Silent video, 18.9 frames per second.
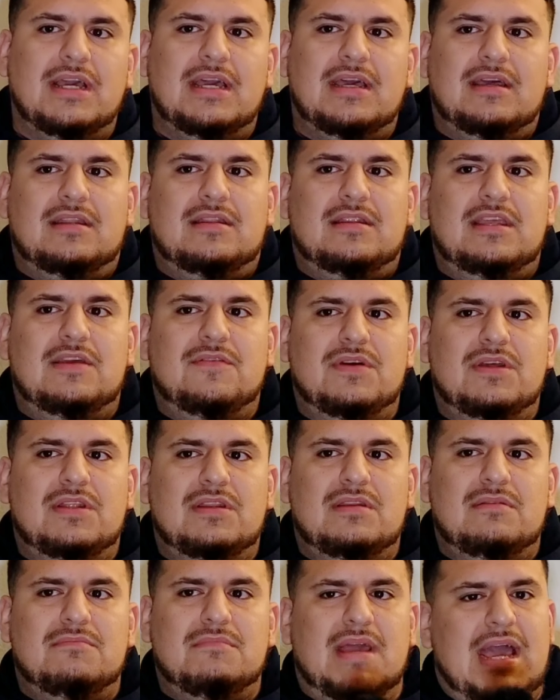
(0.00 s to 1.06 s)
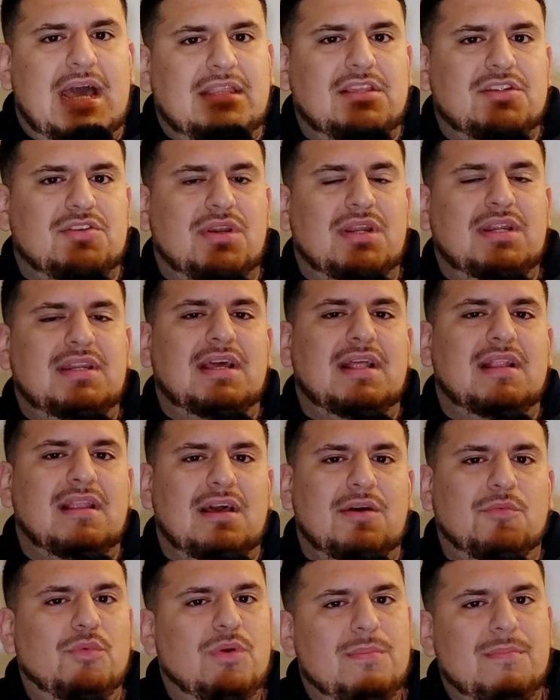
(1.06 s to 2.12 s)
And even at the trade
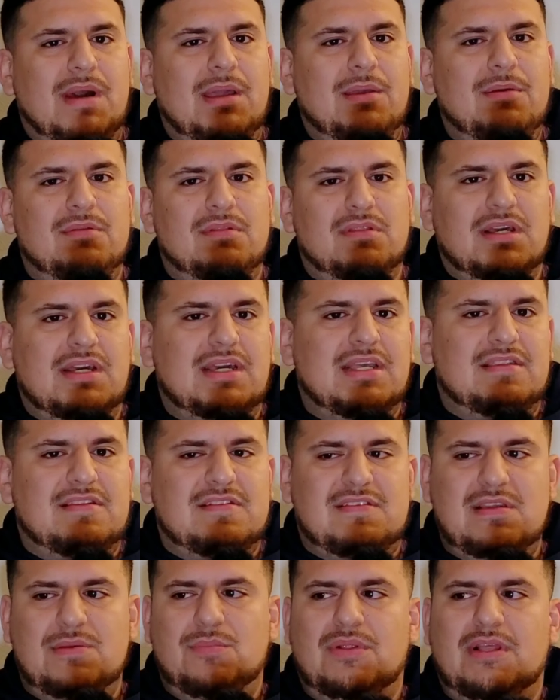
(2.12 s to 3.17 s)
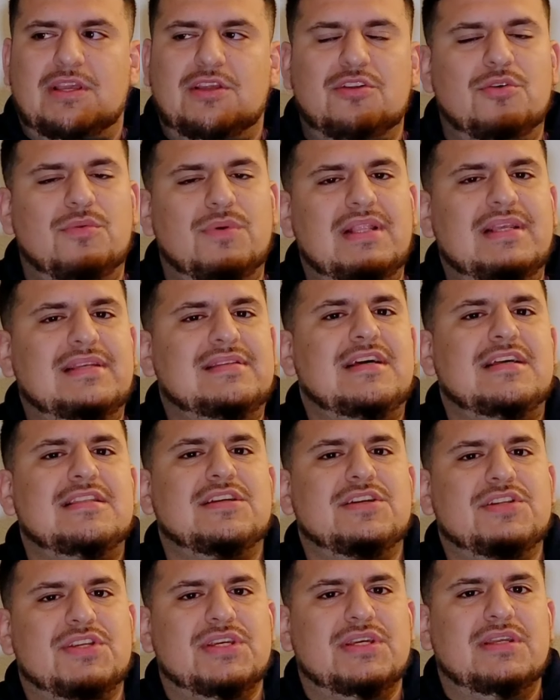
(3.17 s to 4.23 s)
deadline, we might look at this team and be like, you know what, let's not
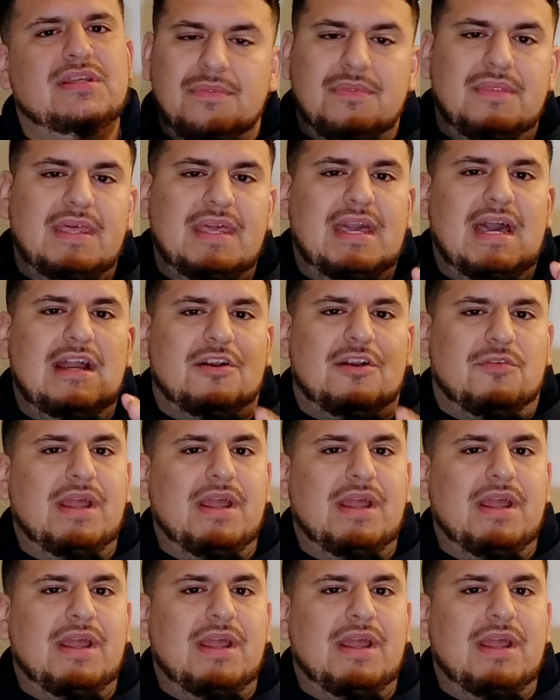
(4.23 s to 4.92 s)
touch it. They got